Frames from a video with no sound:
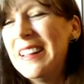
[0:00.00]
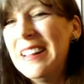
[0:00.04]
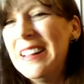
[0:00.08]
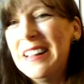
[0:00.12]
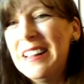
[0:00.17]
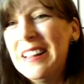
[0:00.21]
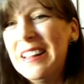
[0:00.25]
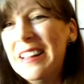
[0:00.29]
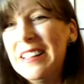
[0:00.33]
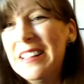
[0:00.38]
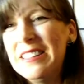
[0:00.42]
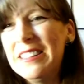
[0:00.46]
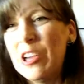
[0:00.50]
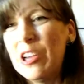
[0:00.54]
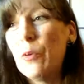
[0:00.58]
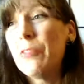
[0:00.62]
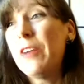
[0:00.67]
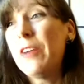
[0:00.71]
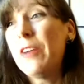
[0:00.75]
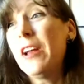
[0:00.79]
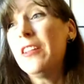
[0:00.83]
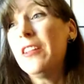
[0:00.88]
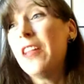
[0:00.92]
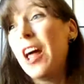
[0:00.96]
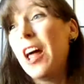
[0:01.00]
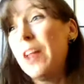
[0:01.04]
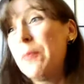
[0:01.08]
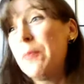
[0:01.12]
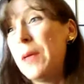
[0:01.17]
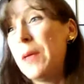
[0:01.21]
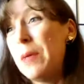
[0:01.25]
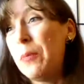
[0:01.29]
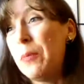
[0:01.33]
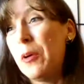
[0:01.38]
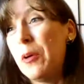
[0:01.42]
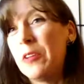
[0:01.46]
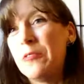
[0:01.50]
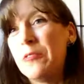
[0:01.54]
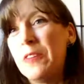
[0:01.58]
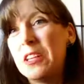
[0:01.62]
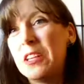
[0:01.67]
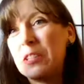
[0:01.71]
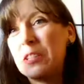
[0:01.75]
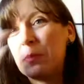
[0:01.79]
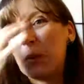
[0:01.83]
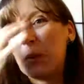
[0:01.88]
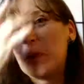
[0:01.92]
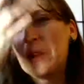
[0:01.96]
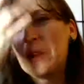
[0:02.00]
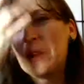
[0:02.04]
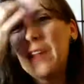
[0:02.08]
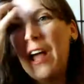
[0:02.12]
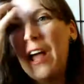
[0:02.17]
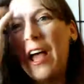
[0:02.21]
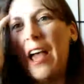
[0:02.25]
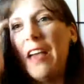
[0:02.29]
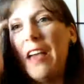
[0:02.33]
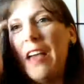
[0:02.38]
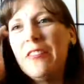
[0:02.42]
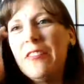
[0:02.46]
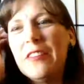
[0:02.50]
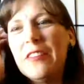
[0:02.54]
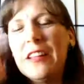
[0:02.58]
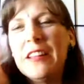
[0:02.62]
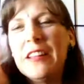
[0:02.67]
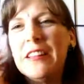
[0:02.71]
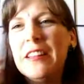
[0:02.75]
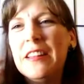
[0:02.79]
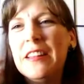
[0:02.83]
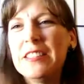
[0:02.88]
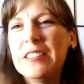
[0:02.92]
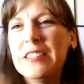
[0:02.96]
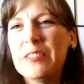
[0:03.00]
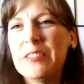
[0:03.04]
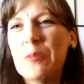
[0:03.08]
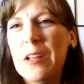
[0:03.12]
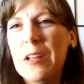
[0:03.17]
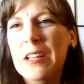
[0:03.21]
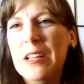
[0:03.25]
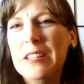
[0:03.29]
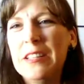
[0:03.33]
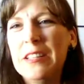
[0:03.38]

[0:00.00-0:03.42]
So we've got a lot of people on Facebook Live, and this one is...